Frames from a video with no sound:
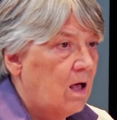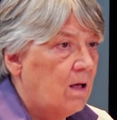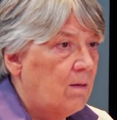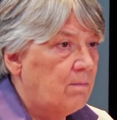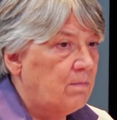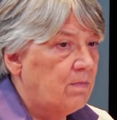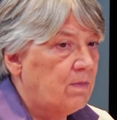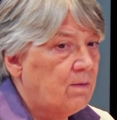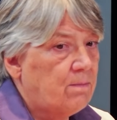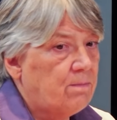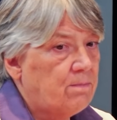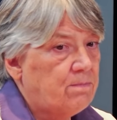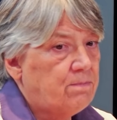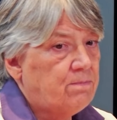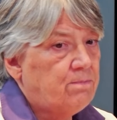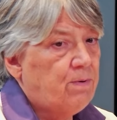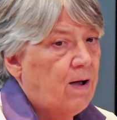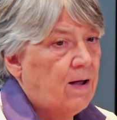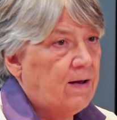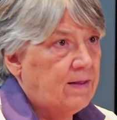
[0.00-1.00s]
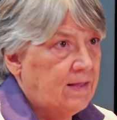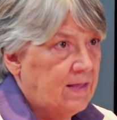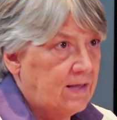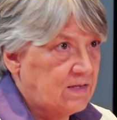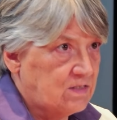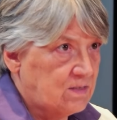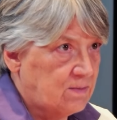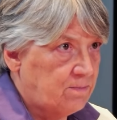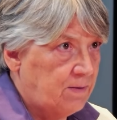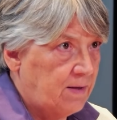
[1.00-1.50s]
The body
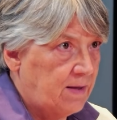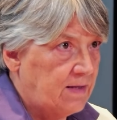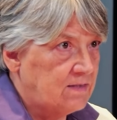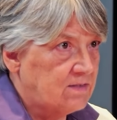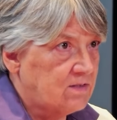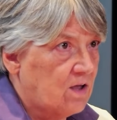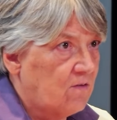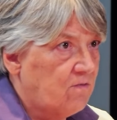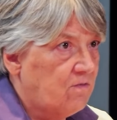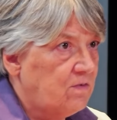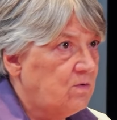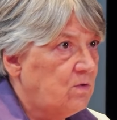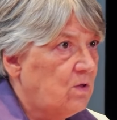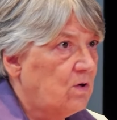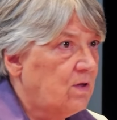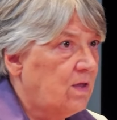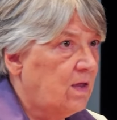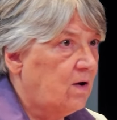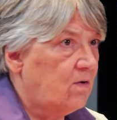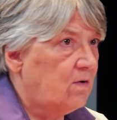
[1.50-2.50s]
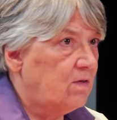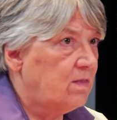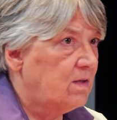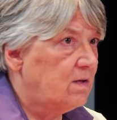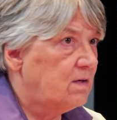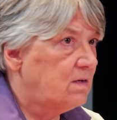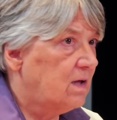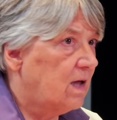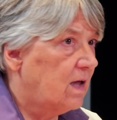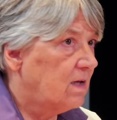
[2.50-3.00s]
aches and pains, often they'll carry
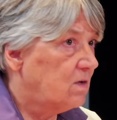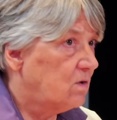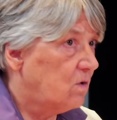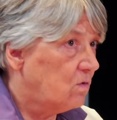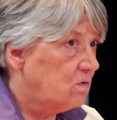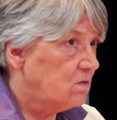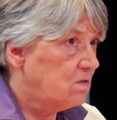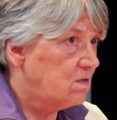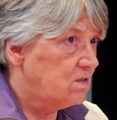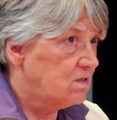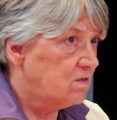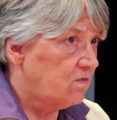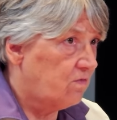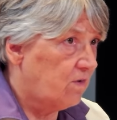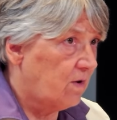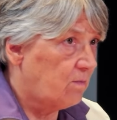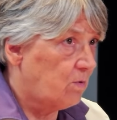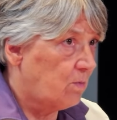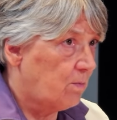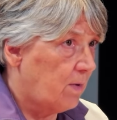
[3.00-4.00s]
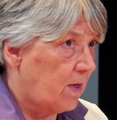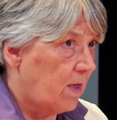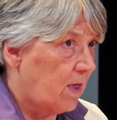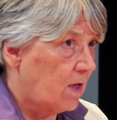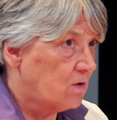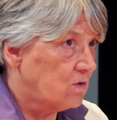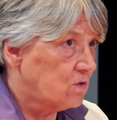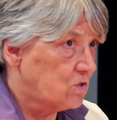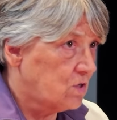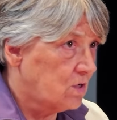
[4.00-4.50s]
the diagnosis of
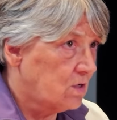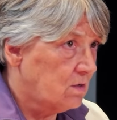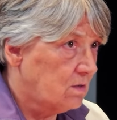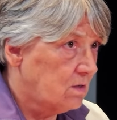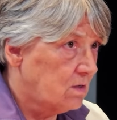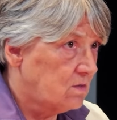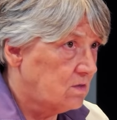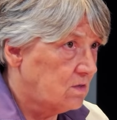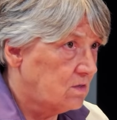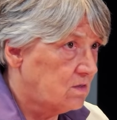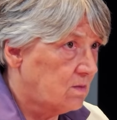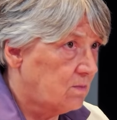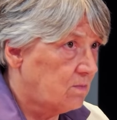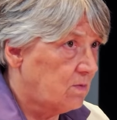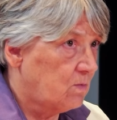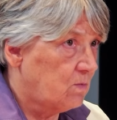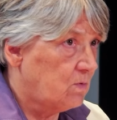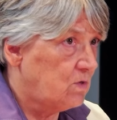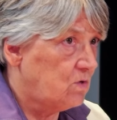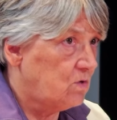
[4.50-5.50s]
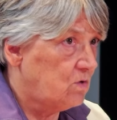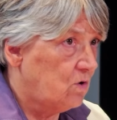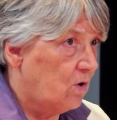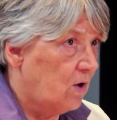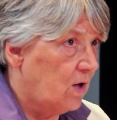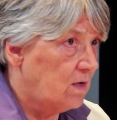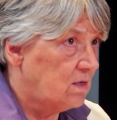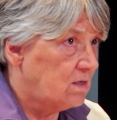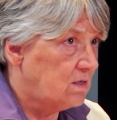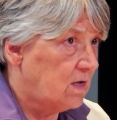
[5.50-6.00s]
fibromyalgia because it's something we do know
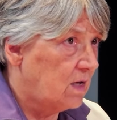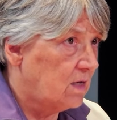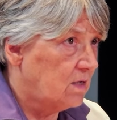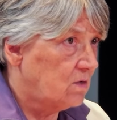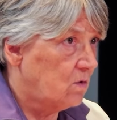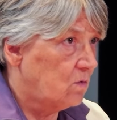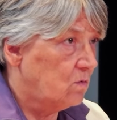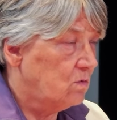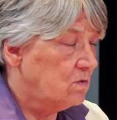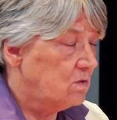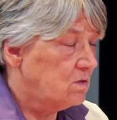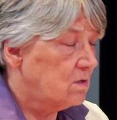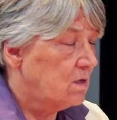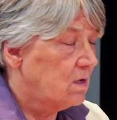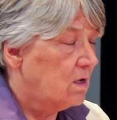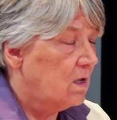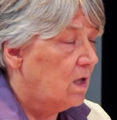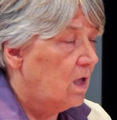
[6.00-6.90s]
how to diagnose.